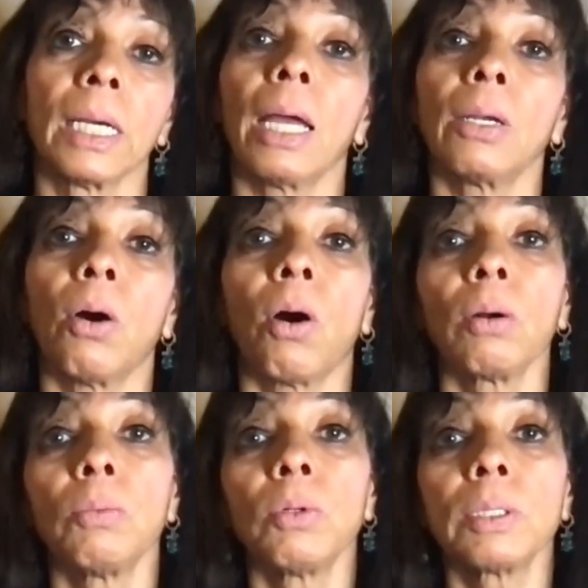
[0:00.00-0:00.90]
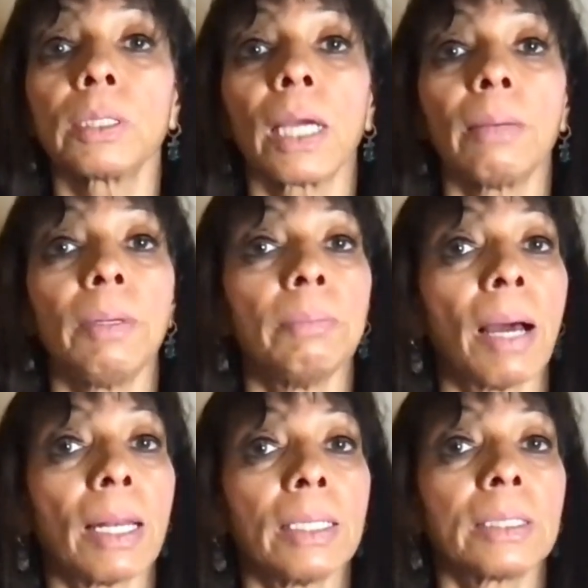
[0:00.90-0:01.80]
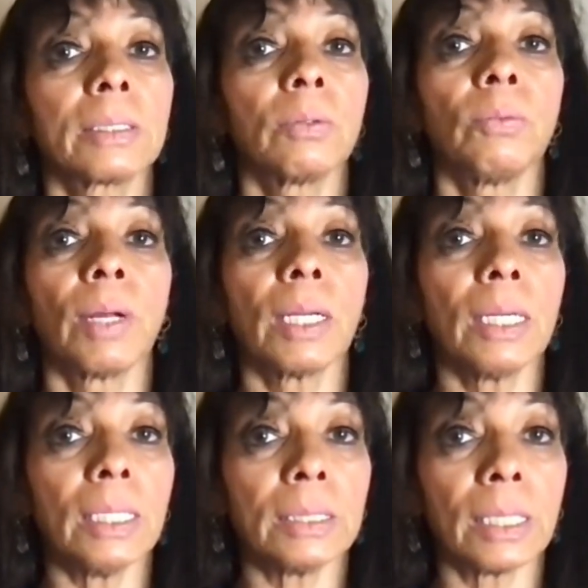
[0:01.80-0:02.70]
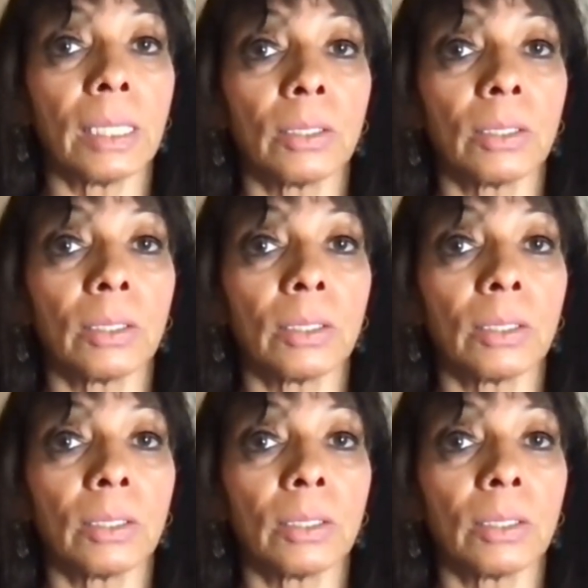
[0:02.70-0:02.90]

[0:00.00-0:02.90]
And hormones can be balanced very easily.